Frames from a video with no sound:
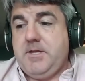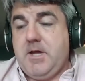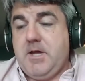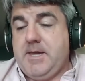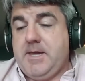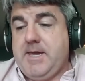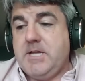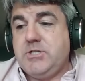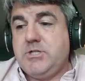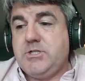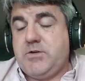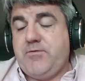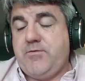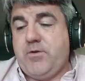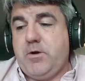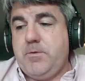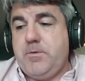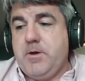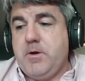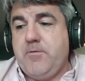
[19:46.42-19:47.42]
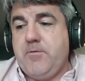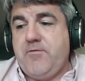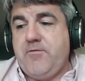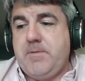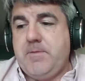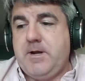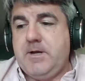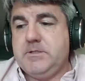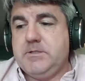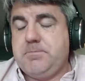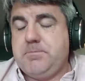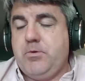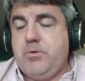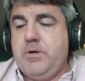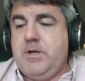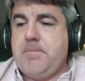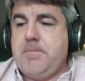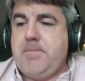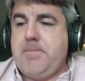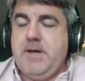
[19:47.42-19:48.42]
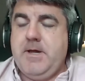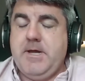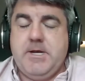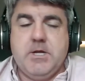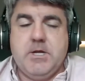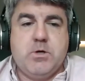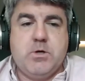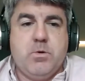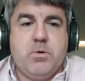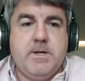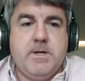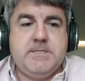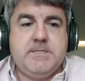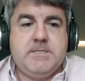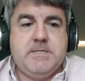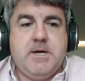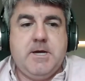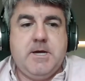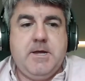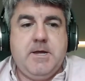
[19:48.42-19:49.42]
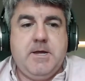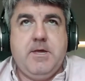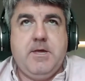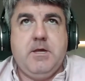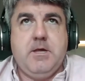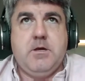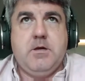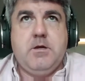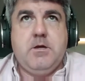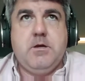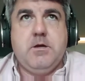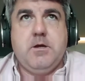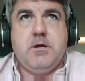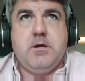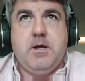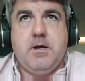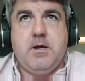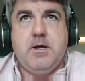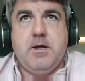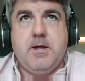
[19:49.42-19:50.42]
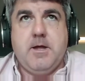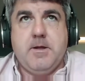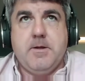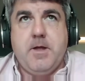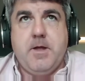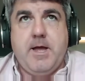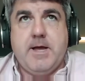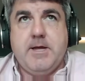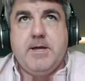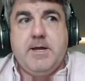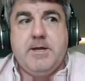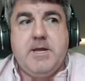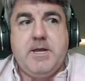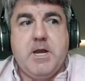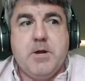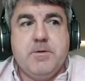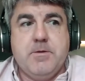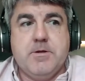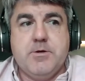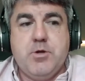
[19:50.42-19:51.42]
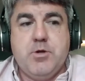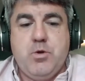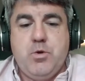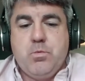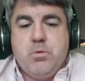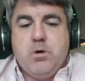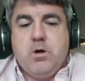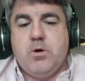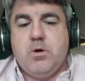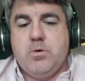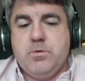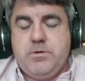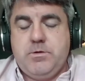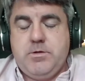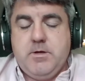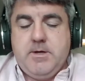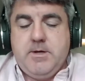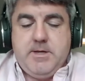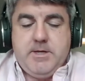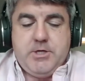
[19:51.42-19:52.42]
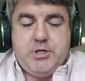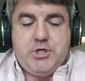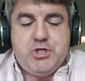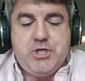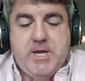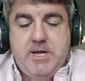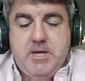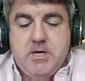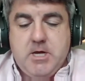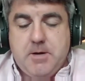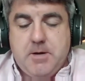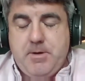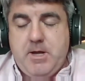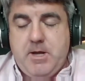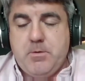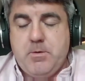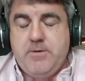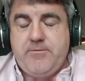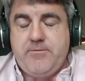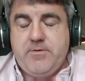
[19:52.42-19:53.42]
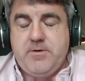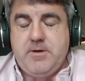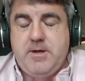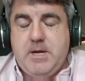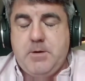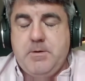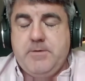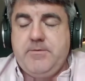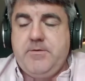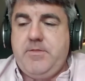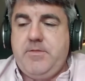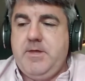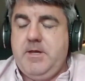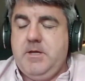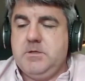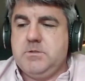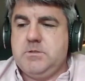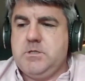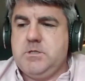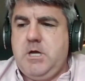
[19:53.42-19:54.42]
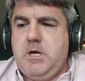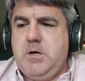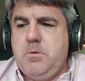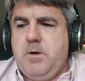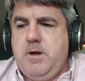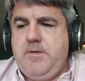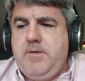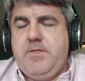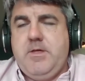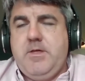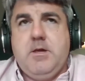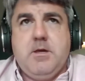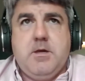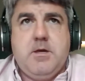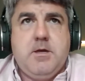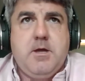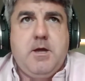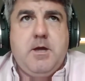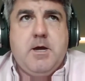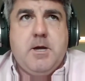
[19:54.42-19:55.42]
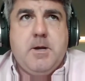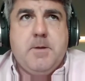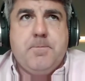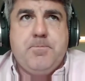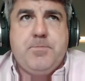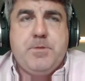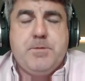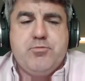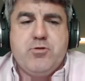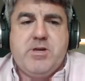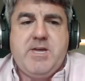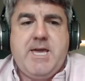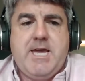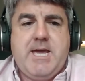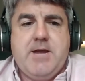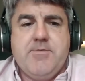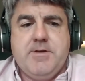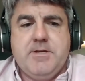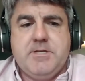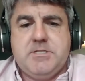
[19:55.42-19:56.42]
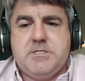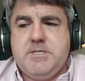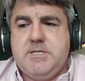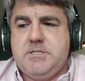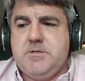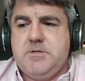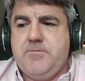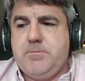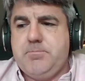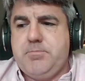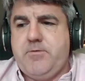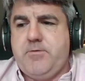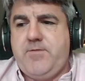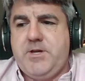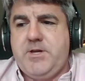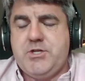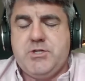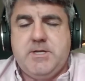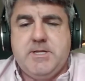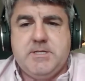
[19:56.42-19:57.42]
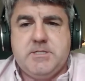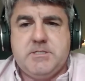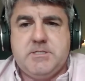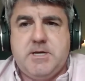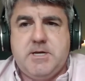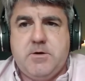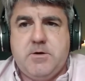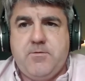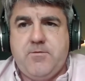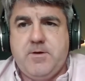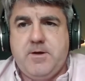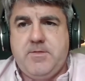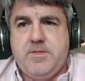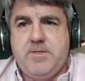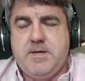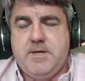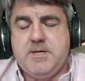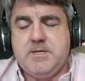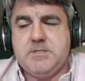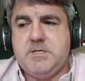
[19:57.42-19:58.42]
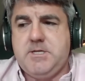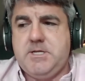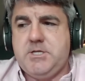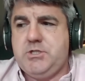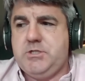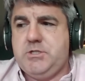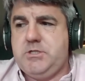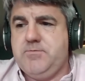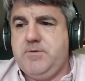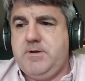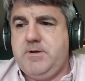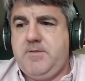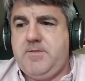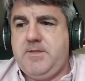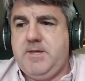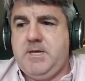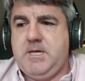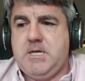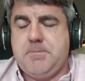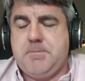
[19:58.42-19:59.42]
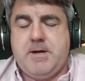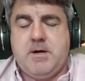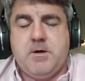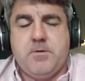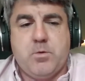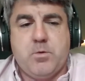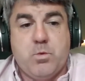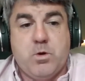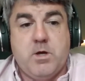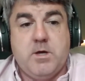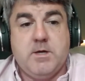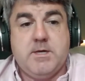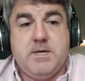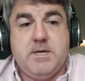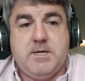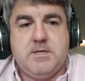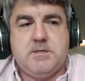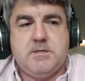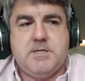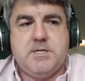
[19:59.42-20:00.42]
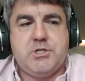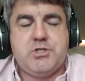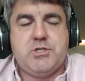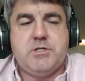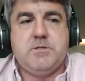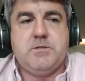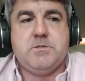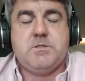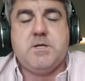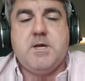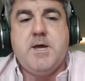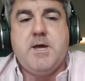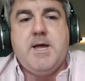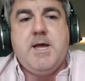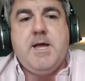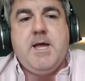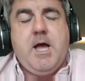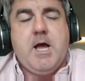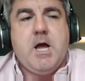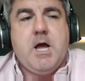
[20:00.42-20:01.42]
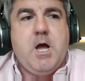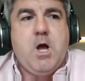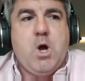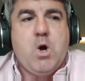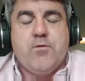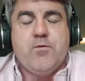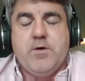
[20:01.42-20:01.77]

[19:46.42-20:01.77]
again, just following on from Alan's point about inequality, I think, in the new world shake-up, however things go, I think the precariousness of the profession itself, I think, is an issue to really think about, and the working conditions of a